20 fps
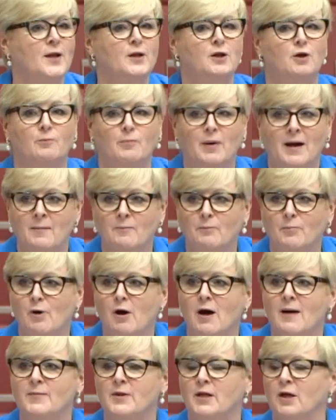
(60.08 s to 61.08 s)
you
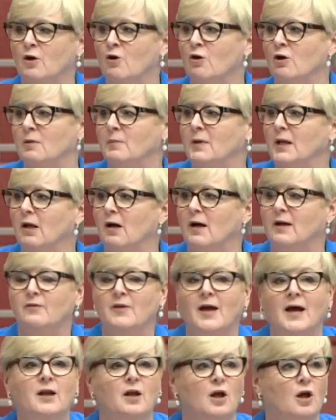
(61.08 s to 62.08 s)
pump-prime the economy like
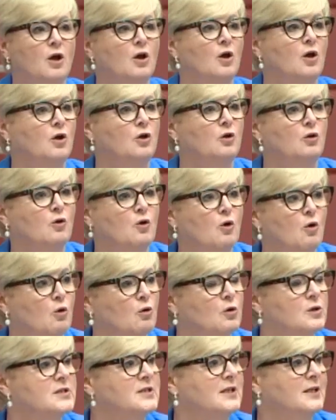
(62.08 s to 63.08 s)
that, you
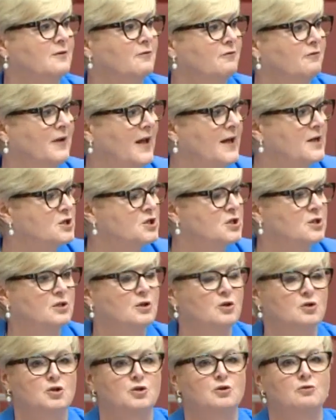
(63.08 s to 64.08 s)
cause
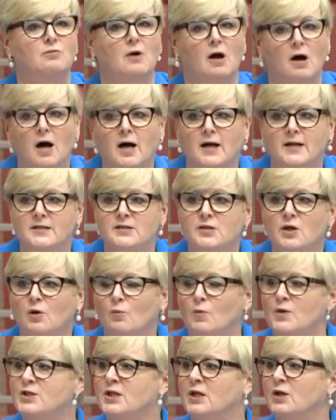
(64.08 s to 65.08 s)
inflation to rise,
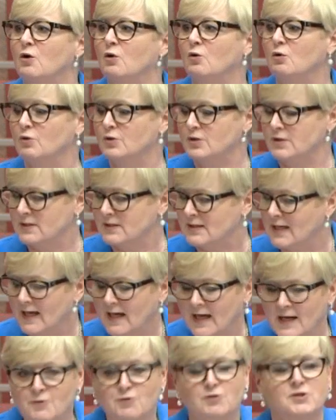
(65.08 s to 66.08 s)
which causes
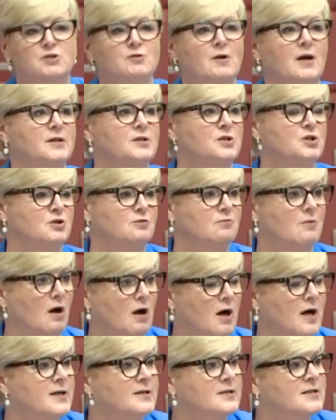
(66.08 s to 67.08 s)
interest rates to
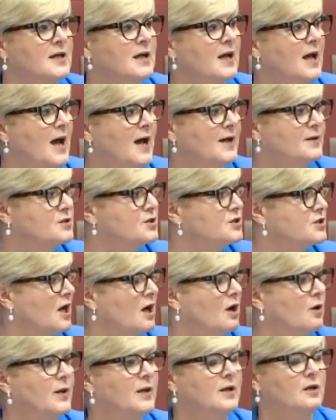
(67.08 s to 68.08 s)
rise, and
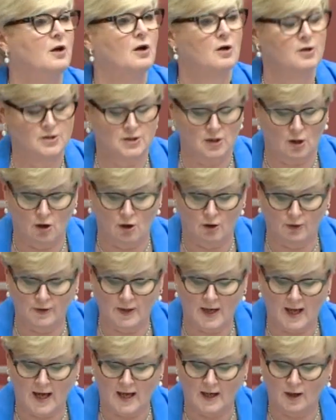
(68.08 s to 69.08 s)
so it goes on
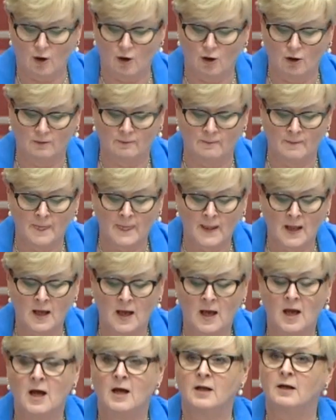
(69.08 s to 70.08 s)
and on.
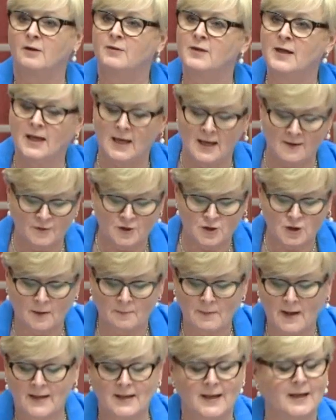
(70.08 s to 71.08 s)
And I think even John
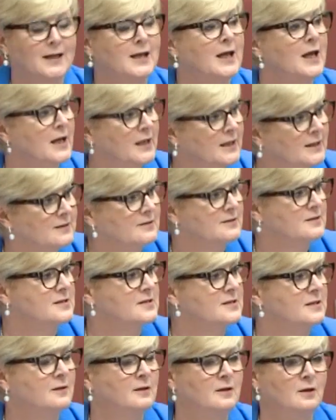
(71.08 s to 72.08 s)
Maynard
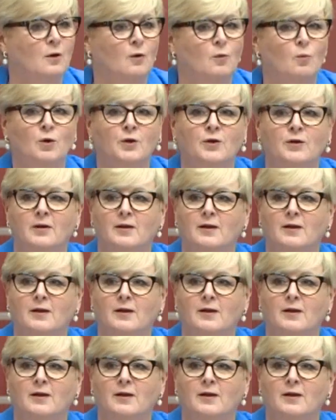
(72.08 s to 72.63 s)
Keynes would,